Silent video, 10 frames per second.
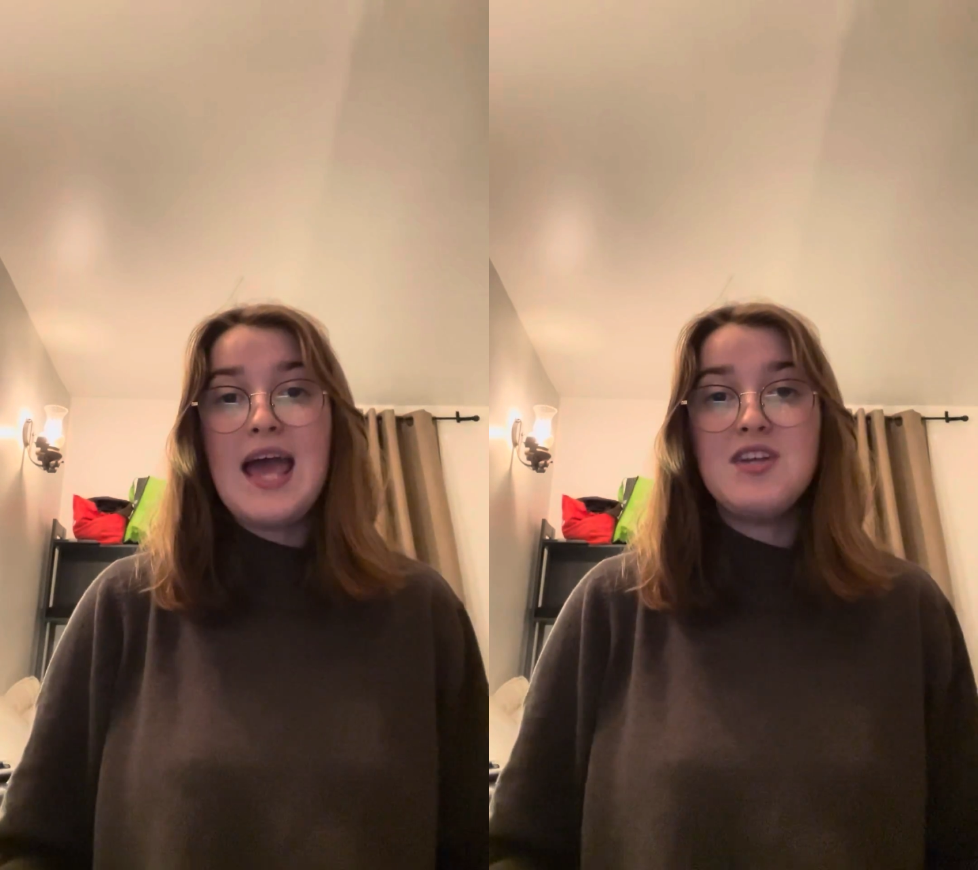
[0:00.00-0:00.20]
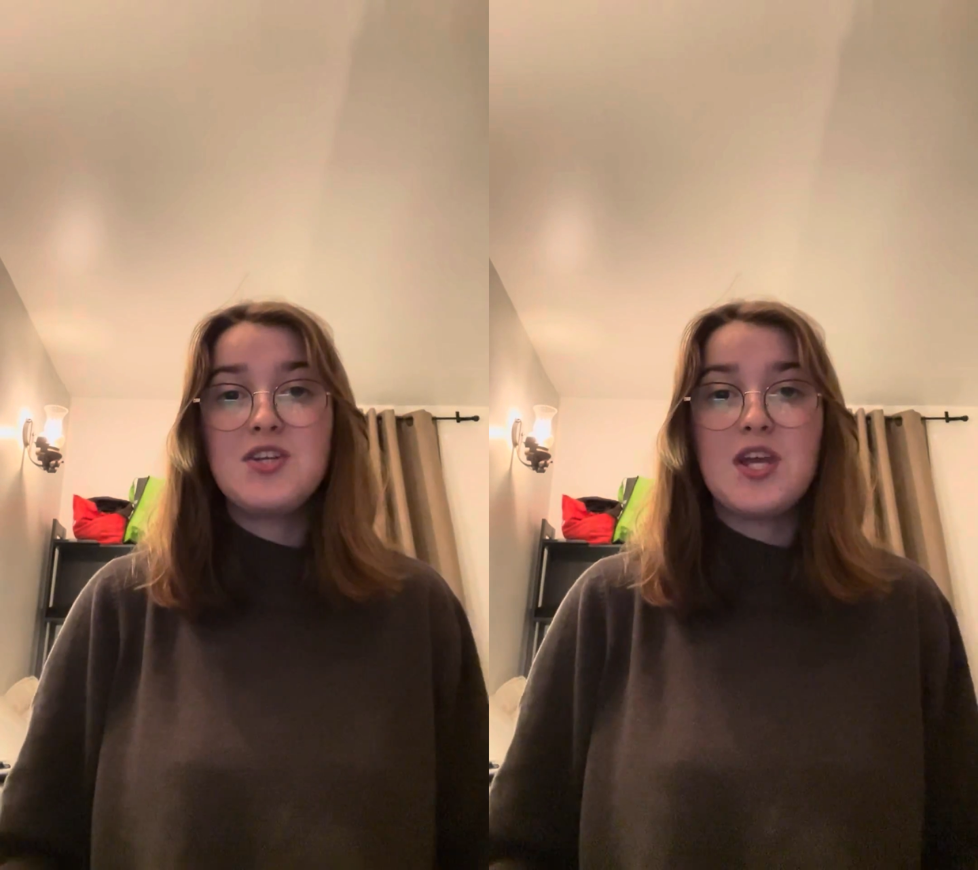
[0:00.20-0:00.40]

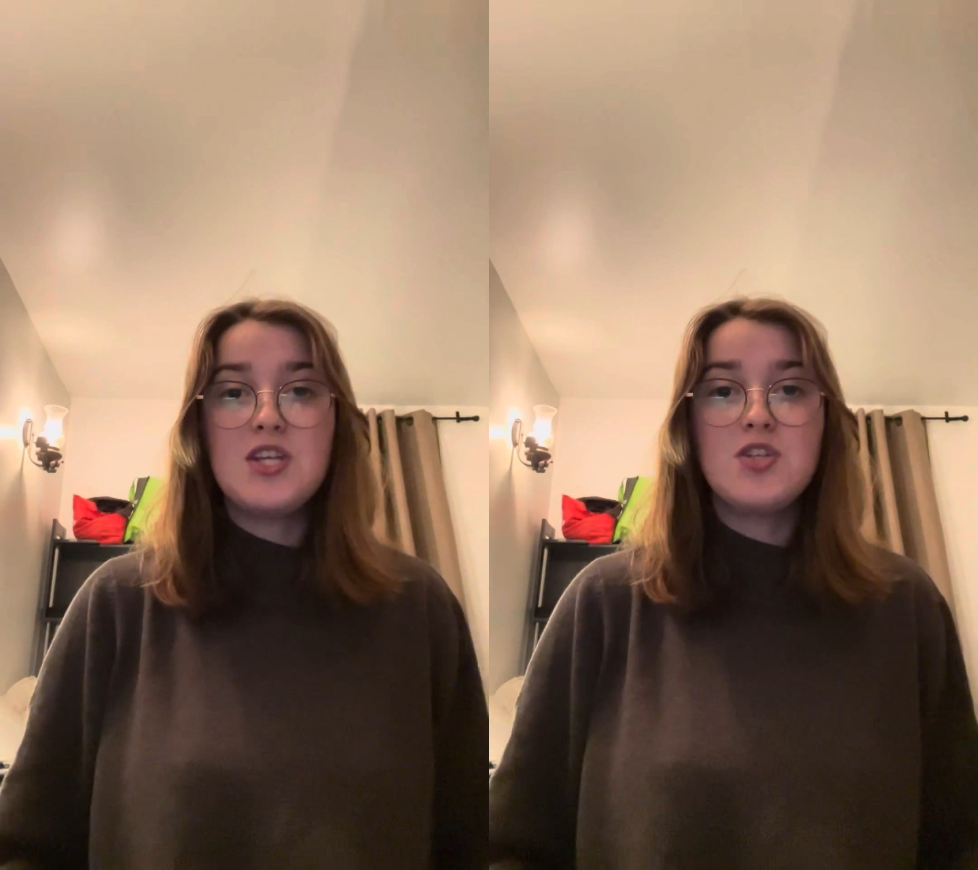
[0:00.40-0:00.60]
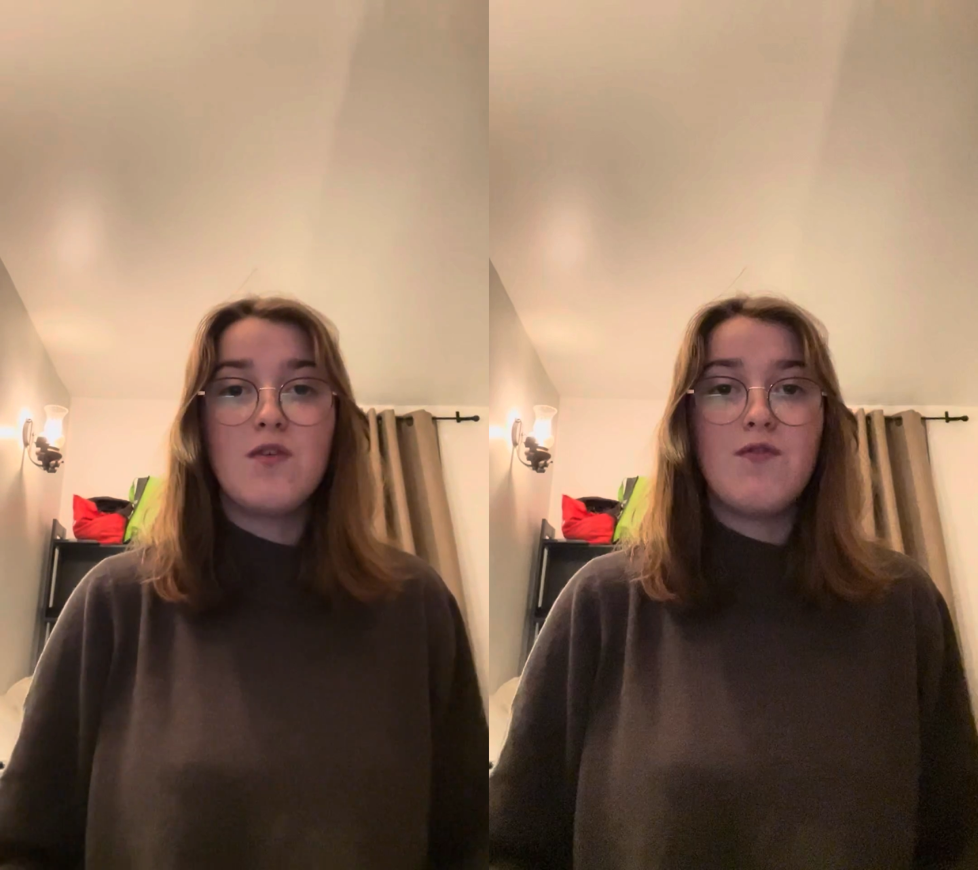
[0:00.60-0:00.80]

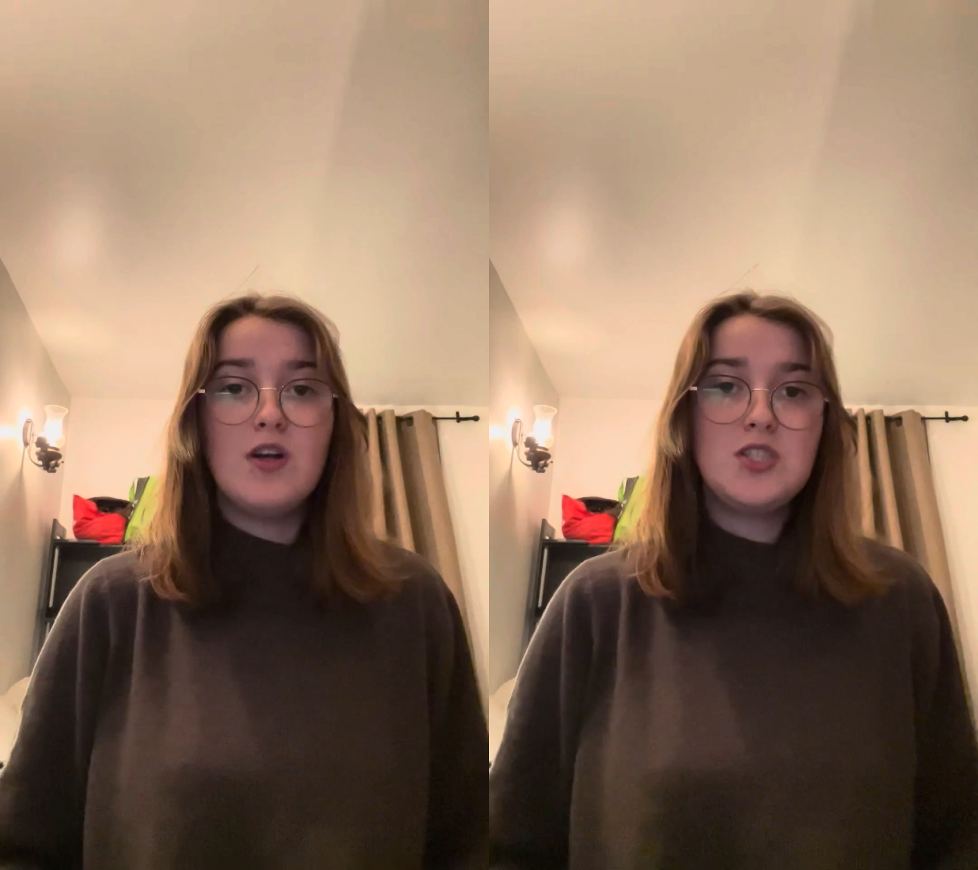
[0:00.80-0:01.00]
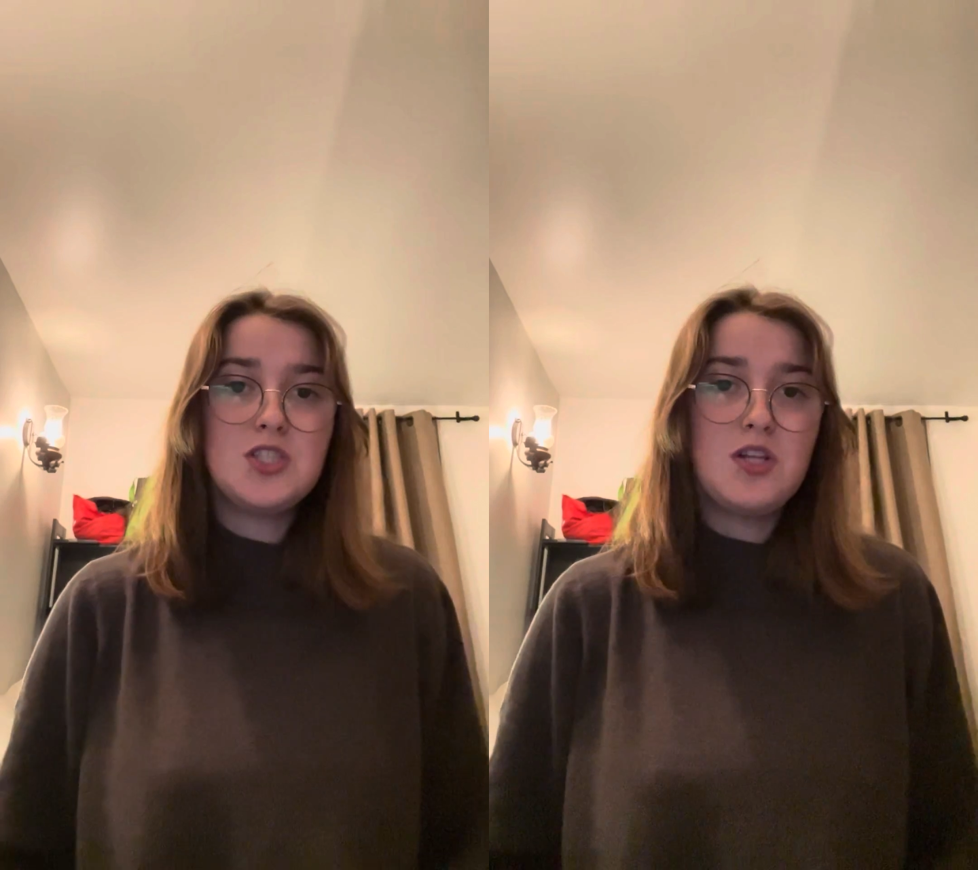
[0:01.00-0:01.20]
educational
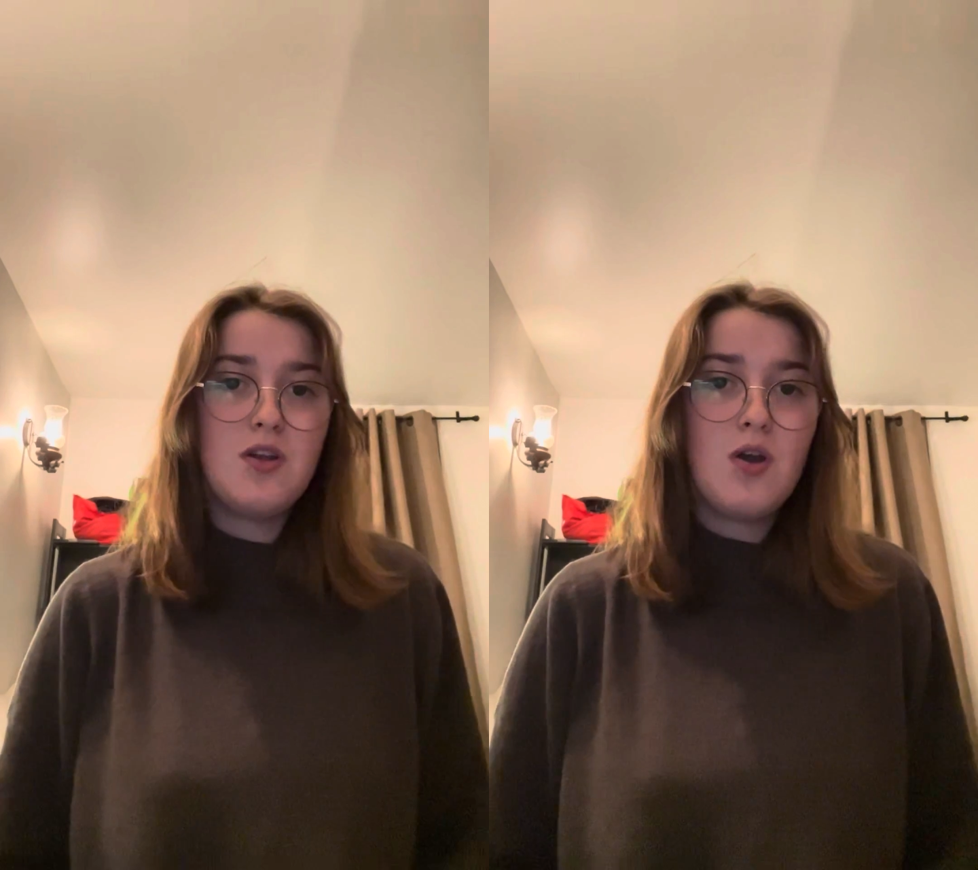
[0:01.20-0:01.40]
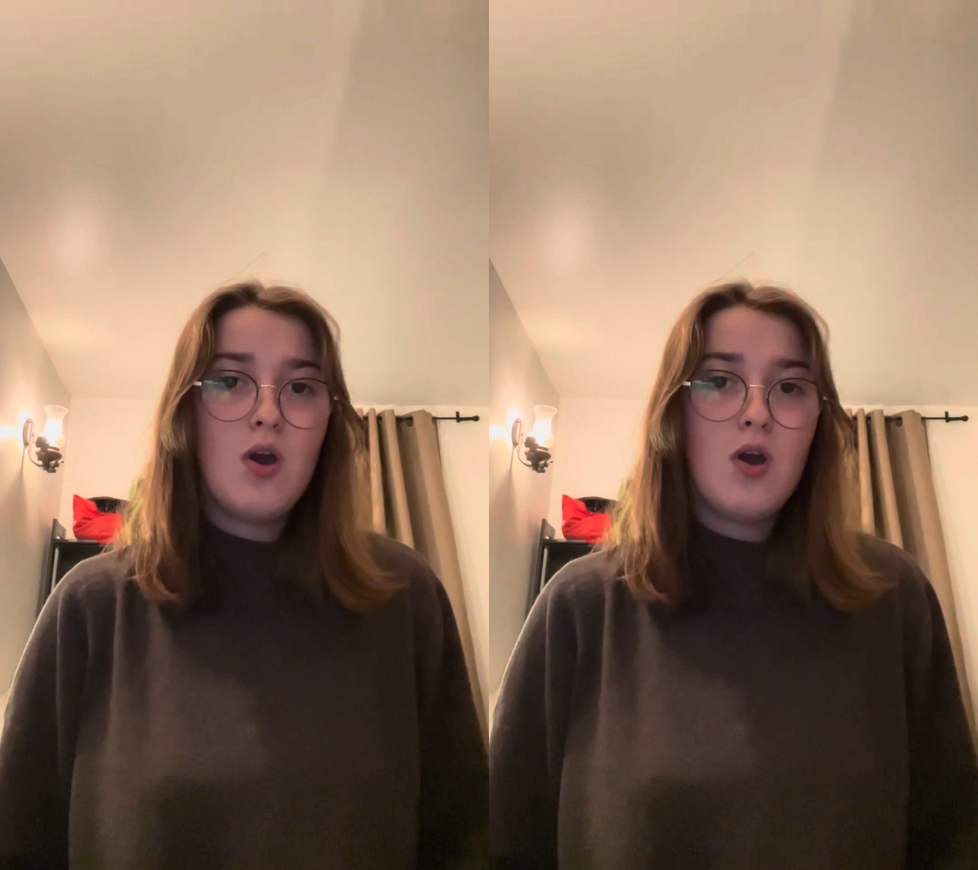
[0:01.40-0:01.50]
function.